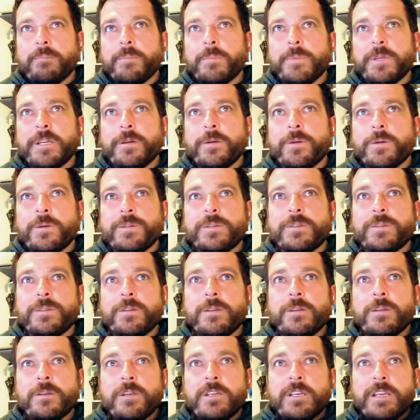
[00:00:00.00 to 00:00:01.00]
because
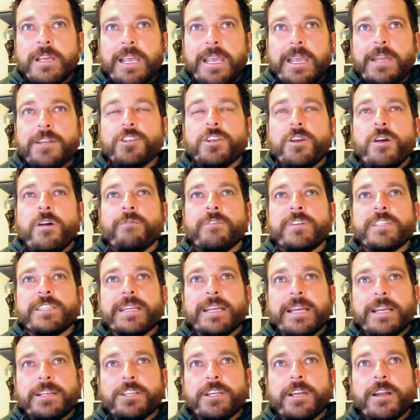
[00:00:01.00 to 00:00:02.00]
each
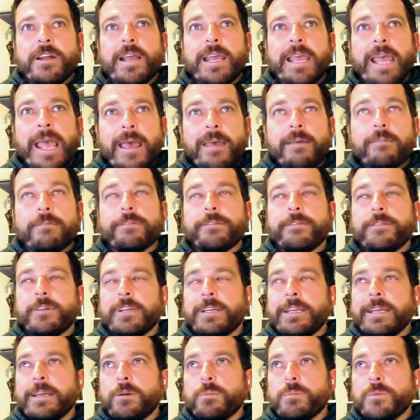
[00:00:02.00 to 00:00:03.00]
conversation I have
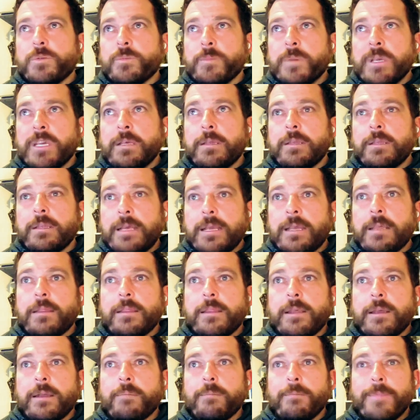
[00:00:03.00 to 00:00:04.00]
helps me think
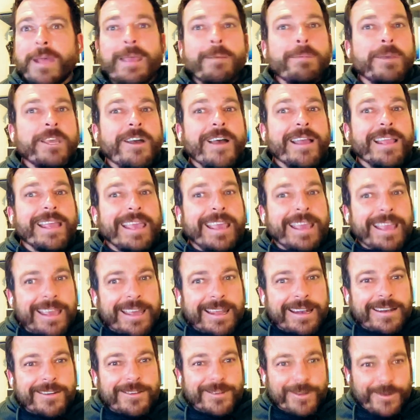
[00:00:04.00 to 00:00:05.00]
that maybe I
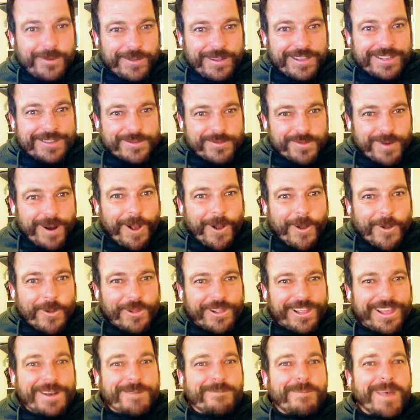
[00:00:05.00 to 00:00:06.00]
can do this
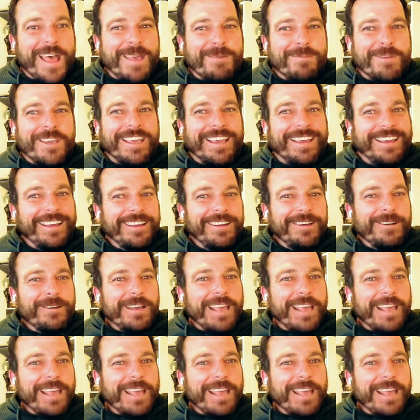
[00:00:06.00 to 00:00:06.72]
role, and maybe